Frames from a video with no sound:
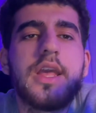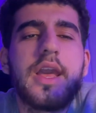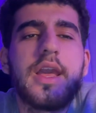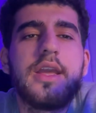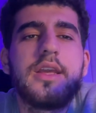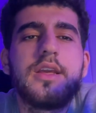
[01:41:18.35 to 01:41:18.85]

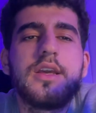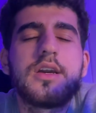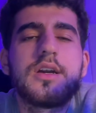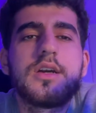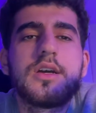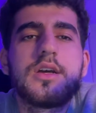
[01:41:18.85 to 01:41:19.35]
A
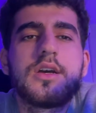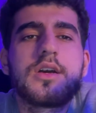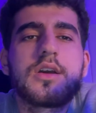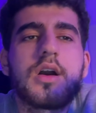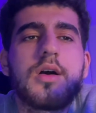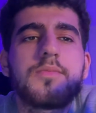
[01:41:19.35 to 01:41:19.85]

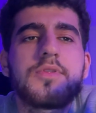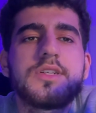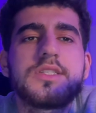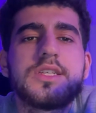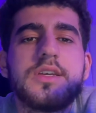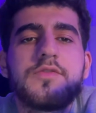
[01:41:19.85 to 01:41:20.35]
completely.